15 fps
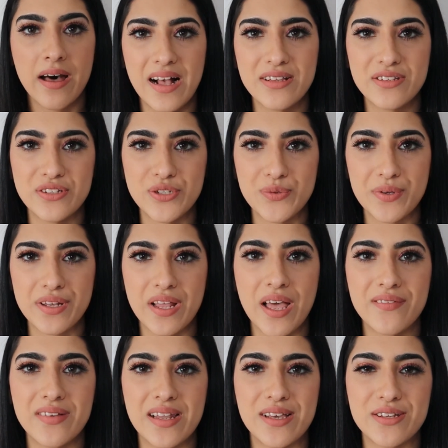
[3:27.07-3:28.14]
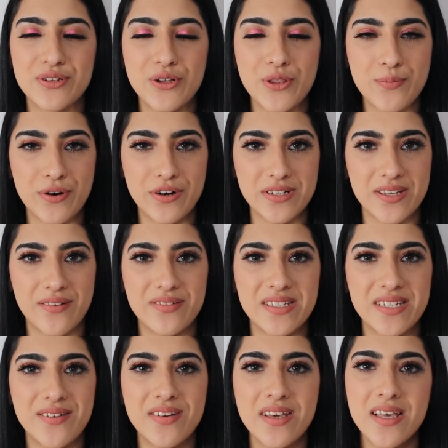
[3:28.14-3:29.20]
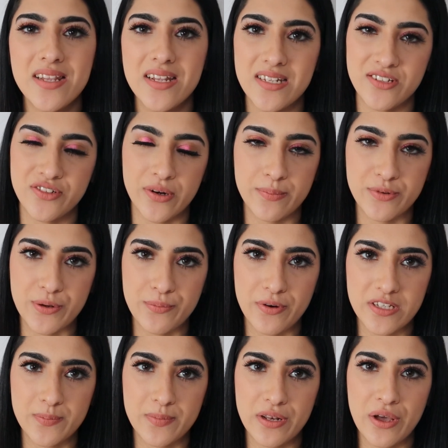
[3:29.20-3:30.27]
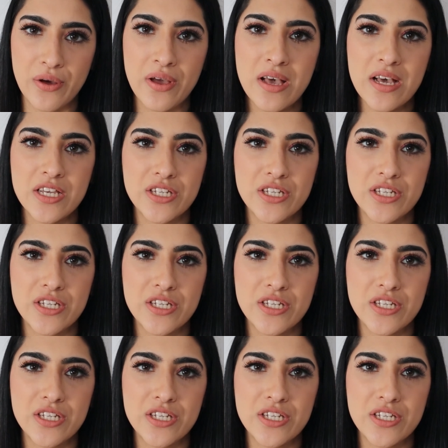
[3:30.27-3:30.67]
As usual, I will list all the products I've received in the description box below.